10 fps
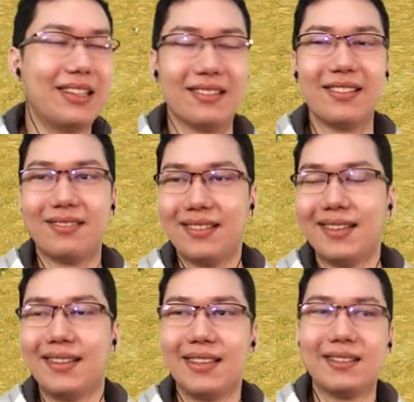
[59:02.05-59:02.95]
Well,
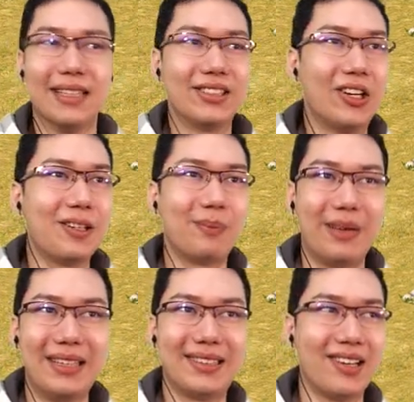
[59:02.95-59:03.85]
it's all
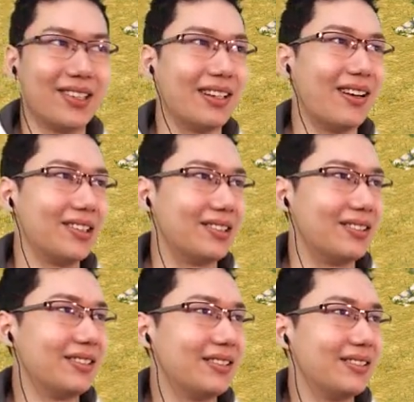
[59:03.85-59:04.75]
based on, on